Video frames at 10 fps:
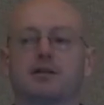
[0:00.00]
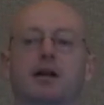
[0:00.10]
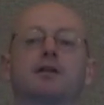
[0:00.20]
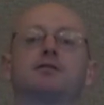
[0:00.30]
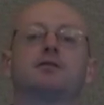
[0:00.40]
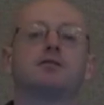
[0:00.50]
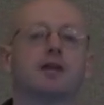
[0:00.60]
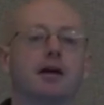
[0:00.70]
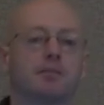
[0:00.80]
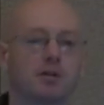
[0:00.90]
Allison
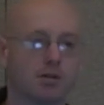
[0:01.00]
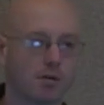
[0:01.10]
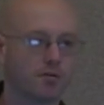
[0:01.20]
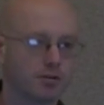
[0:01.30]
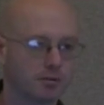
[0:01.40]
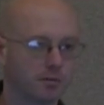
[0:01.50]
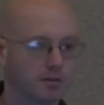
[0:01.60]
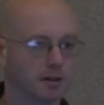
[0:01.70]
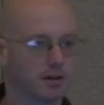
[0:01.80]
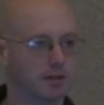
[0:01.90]
said, I'm going to go over some
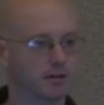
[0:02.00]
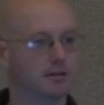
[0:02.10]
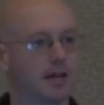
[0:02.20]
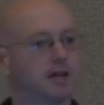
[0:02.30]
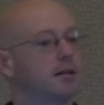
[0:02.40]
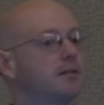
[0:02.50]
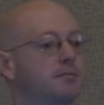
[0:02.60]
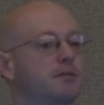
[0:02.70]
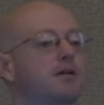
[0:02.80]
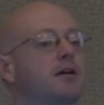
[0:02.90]
of the data
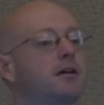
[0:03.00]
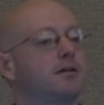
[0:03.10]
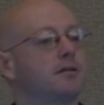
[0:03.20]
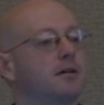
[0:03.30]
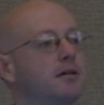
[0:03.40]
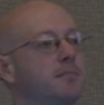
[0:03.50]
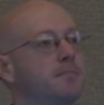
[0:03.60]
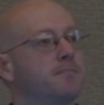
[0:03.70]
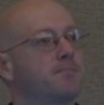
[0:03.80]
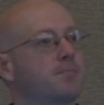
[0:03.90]

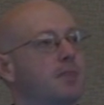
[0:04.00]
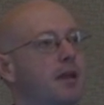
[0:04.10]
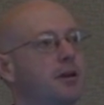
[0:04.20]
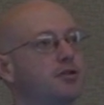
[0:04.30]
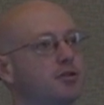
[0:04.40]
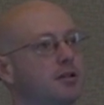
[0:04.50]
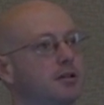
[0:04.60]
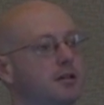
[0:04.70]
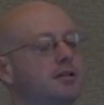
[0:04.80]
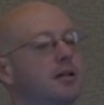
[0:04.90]
on
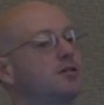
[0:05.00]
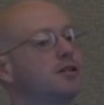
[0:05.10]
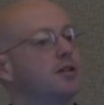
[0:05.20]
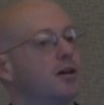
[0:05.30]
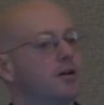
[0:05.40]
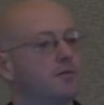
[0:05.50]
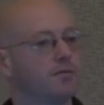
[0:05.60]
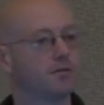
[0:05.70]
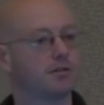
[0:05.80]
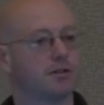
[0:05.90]
energy intensity of
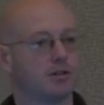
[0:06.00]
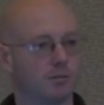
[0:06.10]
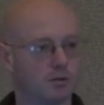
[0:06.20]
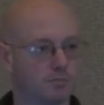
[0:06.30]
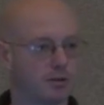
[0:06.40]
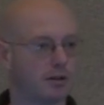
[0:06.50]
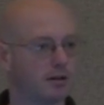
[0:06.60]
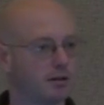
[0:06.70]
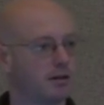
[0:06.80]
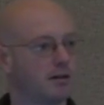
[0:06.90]
food systems,
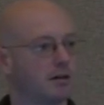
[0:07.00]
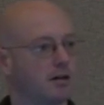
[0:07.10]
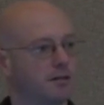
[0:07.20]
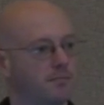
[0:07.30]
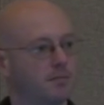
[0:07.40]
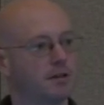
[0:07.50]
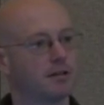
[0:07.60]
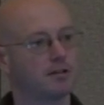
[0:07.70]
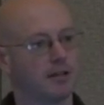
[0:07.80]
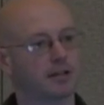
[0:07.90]
particularly
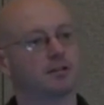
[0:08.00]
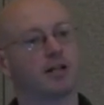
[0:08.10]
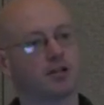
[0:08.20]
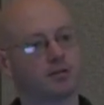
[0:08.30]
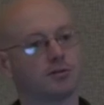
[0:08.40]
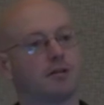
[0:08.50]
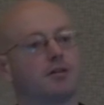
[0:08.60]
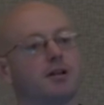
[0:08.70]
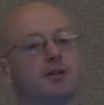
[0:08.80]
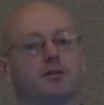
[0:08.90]
at the national
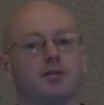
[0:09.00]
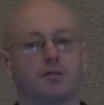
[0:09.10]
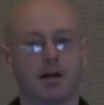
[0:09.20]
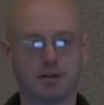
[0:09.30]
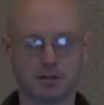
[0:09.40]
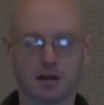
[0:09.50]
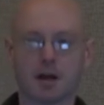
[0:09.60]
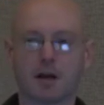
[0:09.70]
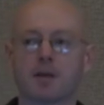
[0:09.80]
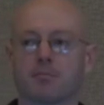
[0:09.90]
level here in the US,
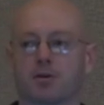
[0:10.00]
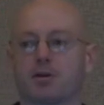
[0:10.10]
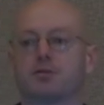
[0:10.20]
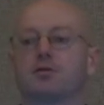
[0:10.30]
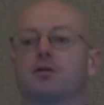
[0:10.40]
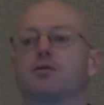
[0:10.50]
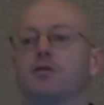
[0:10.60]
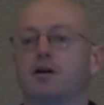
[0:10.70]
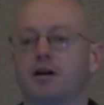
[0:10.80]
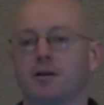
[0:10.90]
but
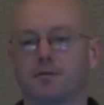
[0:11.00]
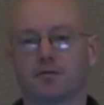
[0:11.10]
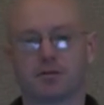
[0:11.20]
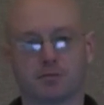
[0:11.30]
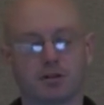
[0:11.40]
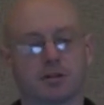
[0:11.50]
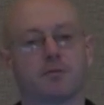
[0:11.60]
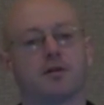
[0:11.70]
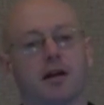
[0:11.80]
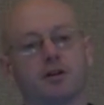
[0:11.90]
also with
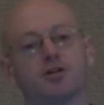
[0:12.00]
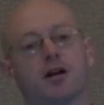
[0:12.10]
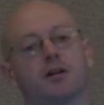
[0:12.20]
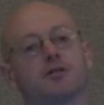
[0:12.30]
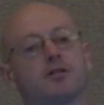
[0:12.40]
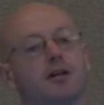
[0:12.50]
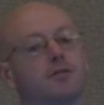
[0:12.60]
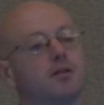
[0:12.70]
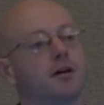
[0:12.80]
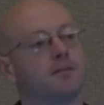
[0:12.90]
some of the energy audits that
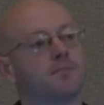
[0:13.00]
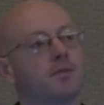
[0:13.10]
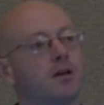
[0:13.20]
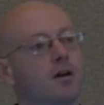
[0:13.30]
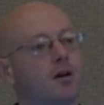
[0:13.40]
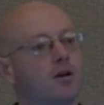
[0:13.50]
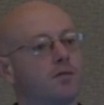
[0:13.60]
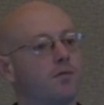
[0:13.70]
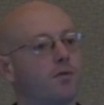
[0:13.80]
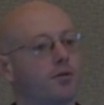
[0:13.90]
I've done
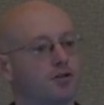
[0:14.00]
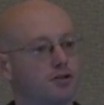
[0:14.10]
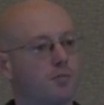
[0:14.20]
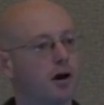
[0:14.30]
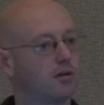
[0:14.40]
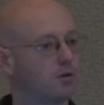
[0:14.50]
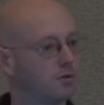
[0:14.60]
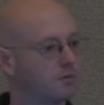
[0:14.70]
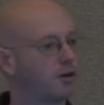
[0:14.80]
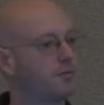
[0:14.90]
for small
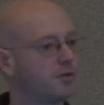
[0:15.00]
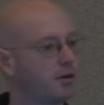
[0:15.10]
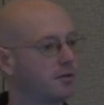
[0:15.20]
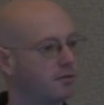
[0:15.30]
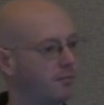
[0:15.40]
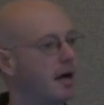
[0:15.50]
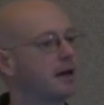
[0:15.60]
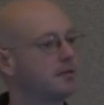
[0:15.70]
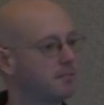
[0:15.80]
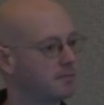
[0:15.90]
local farms here in
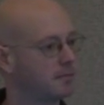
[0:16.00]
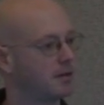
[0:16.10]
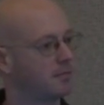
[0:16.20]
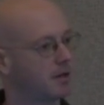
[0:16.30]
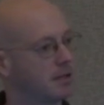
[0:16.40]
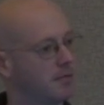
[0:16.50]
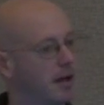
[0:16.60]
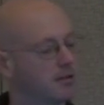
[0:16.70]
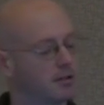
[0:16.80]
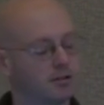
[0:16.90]
Vermont, kind of
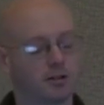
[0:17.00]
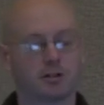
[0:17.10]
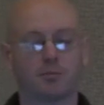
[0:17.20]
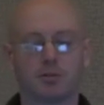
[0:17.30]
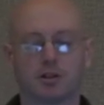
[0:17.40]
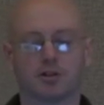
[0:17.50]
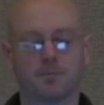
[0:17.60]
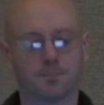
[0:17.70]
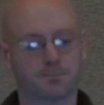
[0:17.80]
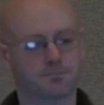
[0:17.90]
as a
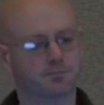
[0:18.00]
juxtaposition.